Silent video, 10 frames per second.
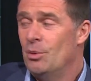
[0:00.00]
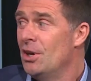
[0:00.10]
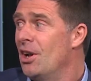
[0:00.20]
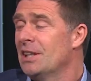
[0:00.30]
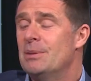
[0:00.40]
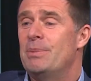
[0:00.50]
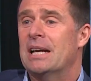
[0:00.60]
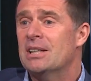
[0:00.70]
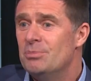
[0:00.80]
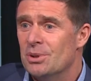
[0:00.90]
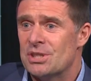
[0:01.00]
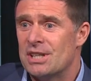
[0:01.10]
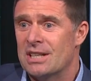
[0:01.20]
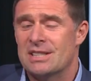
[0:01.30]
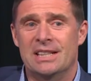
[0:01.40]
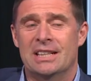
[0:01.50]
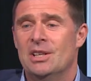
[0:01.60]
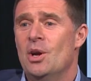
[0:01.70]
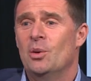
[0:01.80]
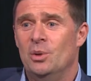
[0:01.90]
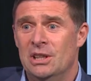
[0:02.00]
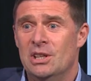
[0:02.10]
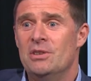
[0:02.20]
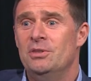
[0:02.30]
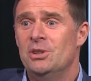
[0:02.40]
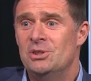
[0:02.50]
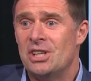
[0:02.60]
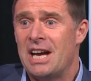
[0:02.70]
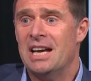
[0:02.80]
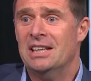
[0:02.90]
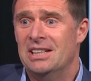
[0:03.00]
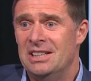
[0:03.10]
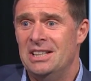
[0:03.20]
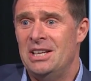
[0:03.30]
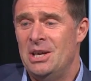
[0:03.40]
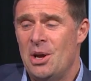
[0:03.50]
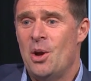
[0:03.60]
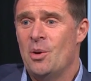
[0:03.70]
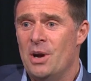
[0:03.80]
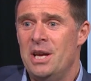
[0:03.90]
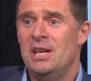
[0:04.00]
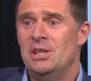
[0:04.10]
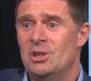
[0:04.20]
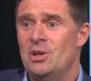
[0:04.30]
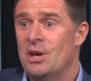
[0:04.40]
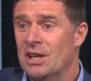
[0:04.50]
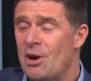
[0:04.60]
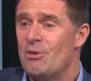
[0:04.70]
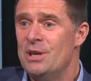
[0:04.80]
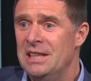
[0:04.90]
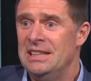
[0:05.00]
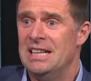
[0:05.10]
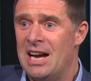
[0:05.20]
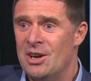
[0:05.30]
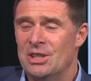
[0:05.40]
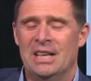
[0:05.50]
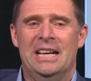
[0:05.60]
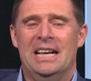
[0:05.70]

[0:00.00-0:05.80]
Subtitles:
we all at the back of the bus started singing, "We love you, Jackie, we do." And it got really loud.